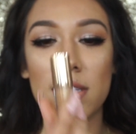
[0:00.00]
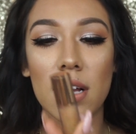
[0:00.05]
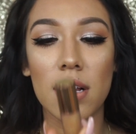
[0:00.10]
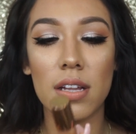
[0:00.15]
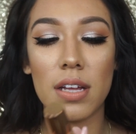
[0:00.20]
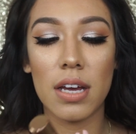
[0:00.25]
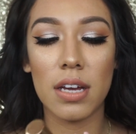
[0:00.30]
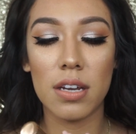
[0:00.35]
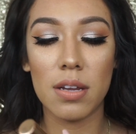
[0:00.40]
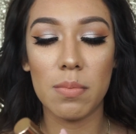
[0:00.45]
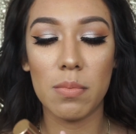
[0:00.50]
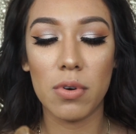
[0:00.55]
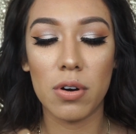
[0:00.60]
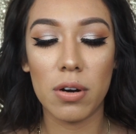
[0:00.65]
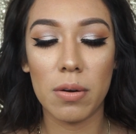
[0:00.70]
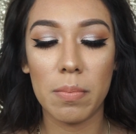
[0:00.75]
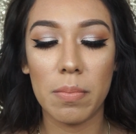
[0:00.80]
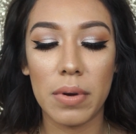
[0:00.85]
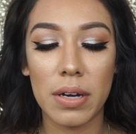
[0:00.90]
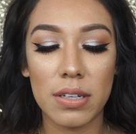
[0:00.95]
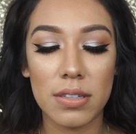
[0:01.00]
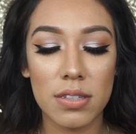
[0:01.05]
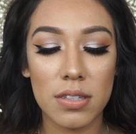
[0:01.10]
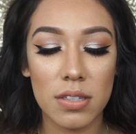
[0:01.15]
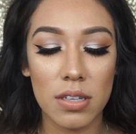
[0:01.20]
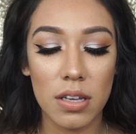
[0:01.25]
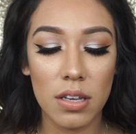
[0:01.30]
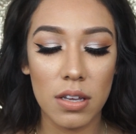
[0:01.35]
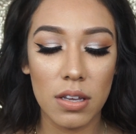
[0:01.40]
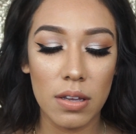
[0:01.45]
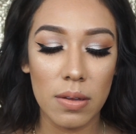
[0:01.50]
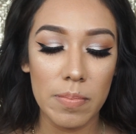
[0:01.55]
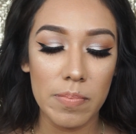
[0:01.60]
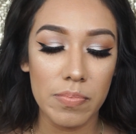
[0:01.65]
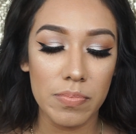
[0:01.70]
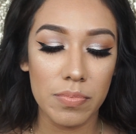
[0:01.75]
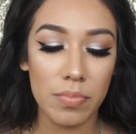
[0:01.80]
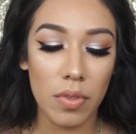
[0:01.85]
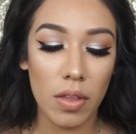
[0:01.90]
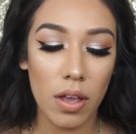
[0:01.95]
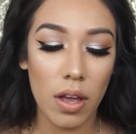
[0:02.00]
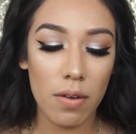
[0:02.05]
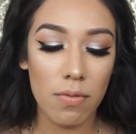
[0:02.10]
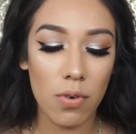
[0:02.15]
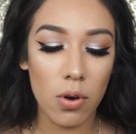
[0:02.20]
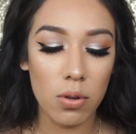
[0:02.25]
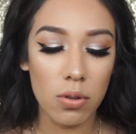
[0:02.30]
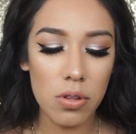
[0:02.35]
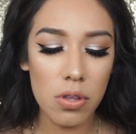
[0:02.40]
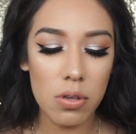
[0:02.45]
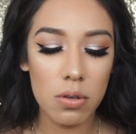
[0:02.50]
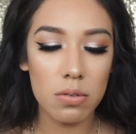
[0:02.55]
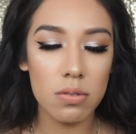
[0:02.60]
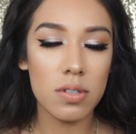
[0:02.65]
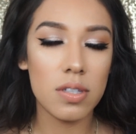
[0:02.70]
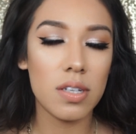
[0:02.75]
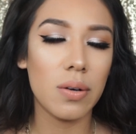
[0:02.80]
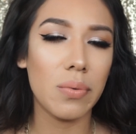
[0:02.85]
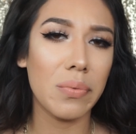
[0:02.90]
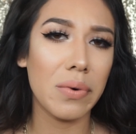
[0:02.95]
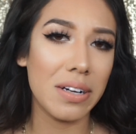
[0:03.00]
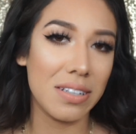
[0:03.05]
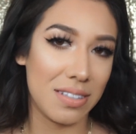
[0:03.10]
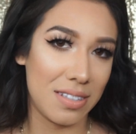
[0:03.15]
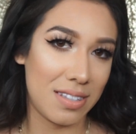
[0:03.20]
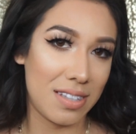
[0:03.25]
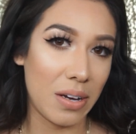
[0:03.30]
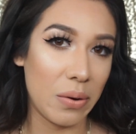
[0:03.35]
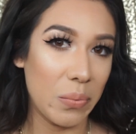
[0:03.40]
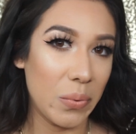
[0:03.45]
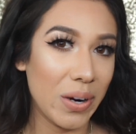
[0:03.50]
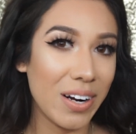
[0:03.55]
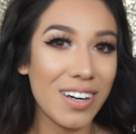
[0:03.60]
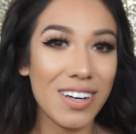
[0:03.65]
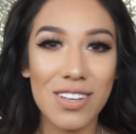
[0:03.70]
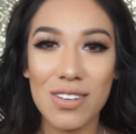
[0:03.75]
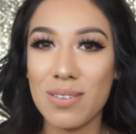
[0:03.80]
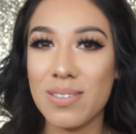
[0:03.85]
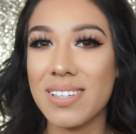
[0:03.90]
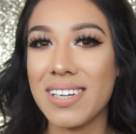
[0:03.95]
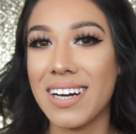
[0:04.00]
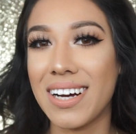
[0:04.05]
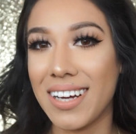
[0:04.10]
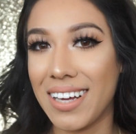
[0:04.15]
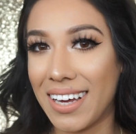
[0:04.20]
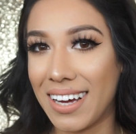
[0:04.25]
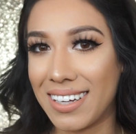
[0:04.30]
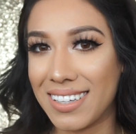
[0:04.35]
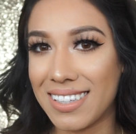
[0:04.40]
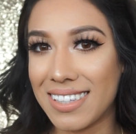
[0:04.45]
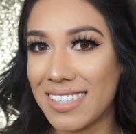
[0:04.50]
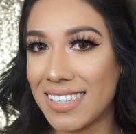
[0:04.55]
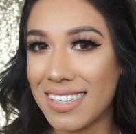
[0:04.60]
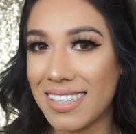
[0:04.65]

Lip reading: sell it anymore, but I've only used it once, and we're gonna use it again